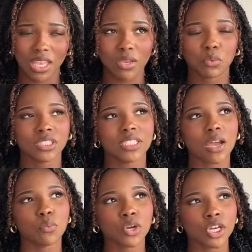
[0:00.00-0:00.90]
What's
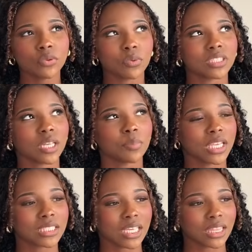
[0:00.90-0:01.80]
that word when
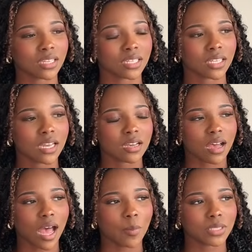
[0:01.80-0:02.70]
something is like the
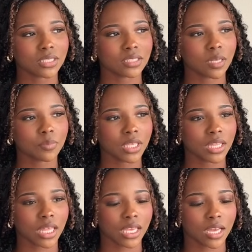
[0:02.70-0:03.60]
opposite of
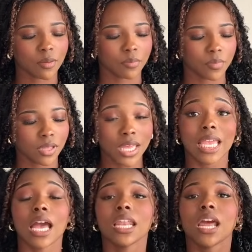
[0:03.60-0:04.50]
something? Like
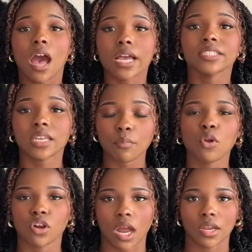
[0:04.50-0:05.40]
an
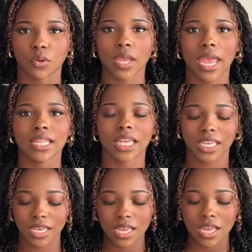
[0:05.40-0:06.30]
oxymoron, okay?
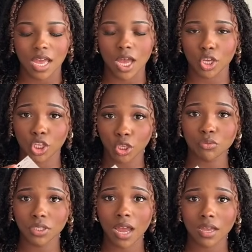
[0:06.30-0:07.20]
Like a
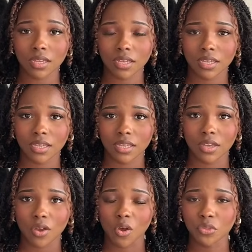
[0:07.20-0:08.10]
cute duck
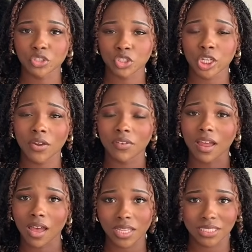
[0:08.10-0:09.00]
on the shirt of an
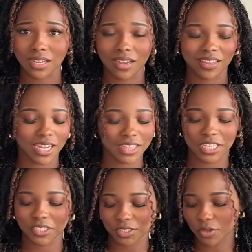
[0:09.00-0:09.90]
ugly duck. I
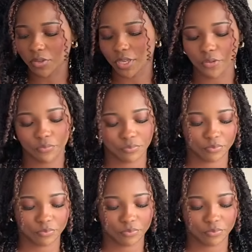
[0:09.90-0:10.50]
think it's so cute.